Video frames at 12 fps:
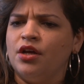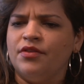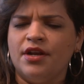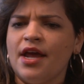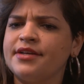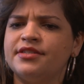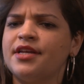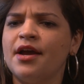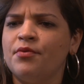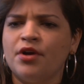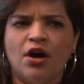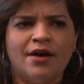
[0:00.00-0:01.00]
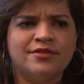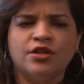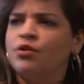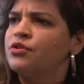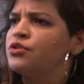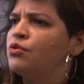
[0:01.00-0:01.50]
the next day, we all have to
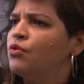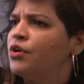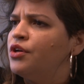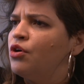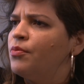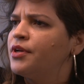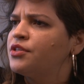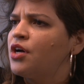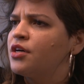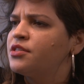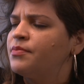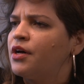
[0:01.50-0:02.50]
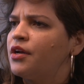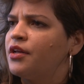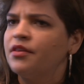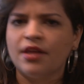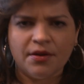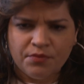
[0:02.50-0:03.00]
go to school, and nobody talks about
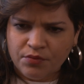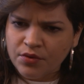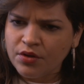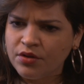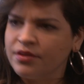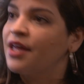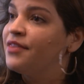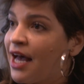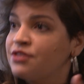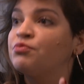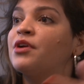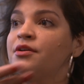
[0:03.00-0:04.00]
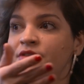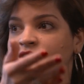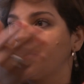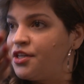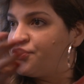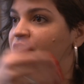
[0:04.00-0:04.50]
it. Then that's the
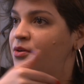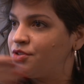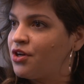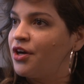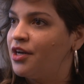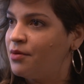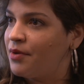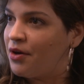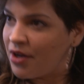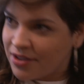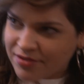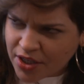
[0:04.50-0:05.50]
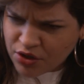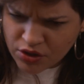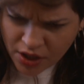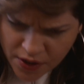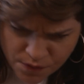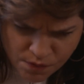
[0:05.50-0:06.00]
tension I was talking about at dinner.
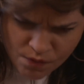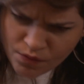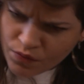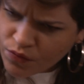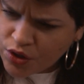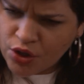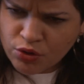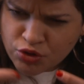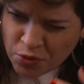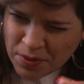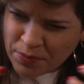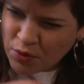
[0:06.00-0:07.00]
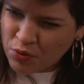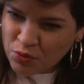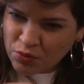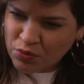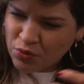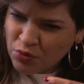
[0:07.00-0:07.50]
Like, you know, two
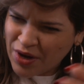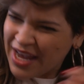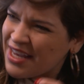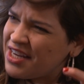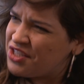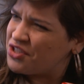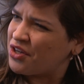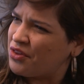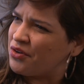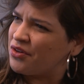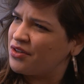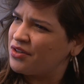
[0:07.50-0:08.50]
people who hate each other.